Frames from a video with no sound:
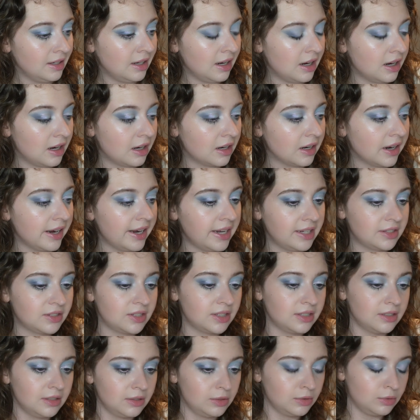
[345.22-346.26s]
All
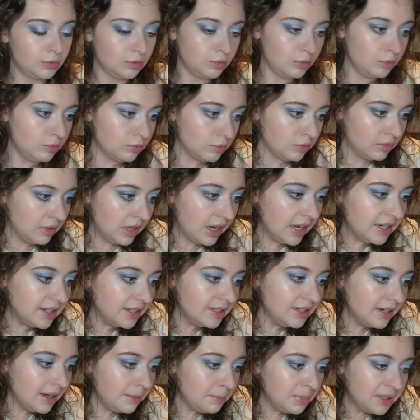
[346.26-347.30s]
right. Ooh, I did
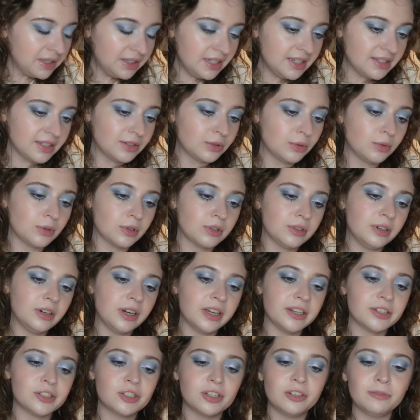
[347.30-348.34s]
not put these in order.
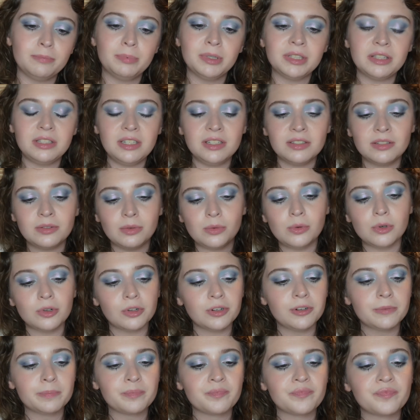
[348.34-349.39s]
I should have put these in
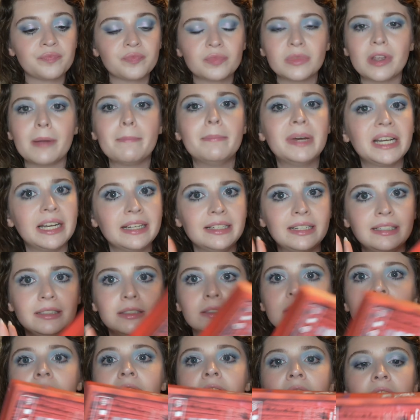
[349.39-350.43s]
order, but I
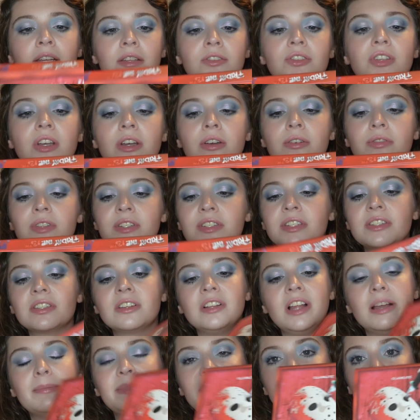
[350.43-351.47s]
didn't. So this is the
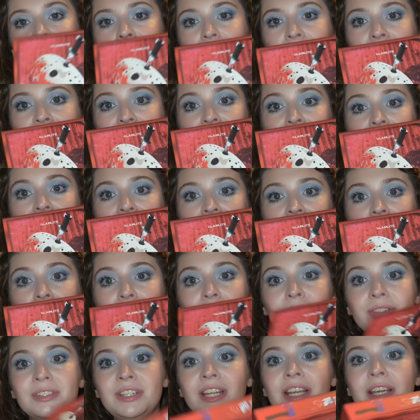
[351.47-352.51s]
Glaminatrix Friday the
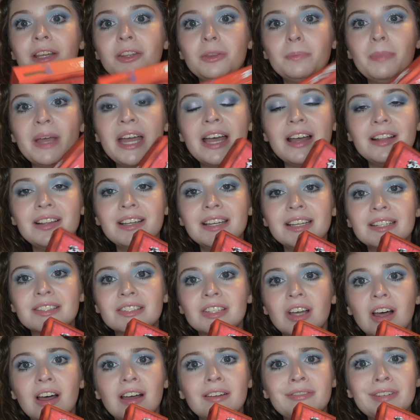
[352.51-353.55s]
13th palette.
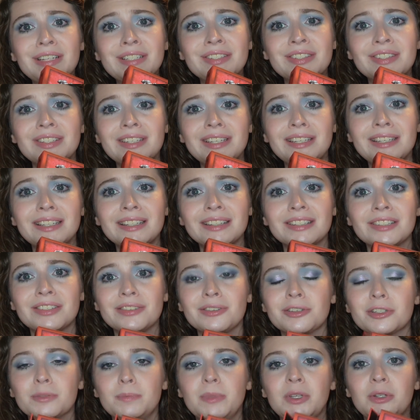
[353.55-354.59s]
Obviously, this
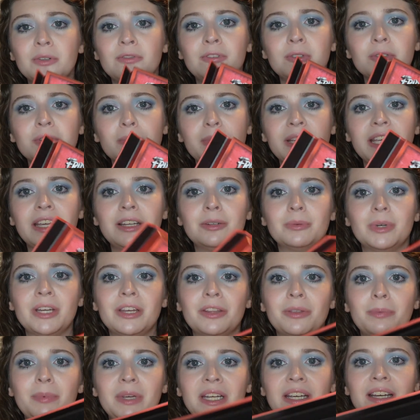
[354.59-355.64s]
looks beautiful to begin
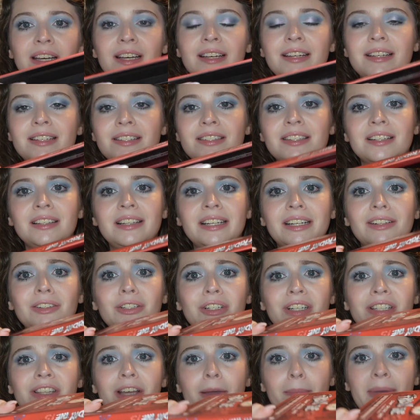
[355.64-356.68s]
with because, like,
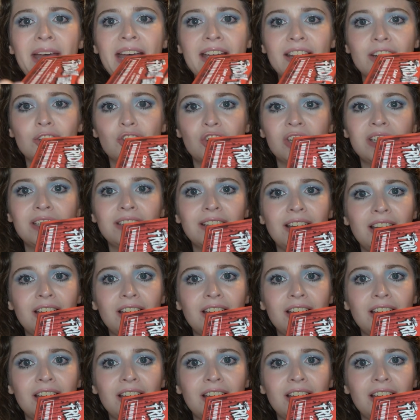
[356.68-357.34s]
look at that packaging.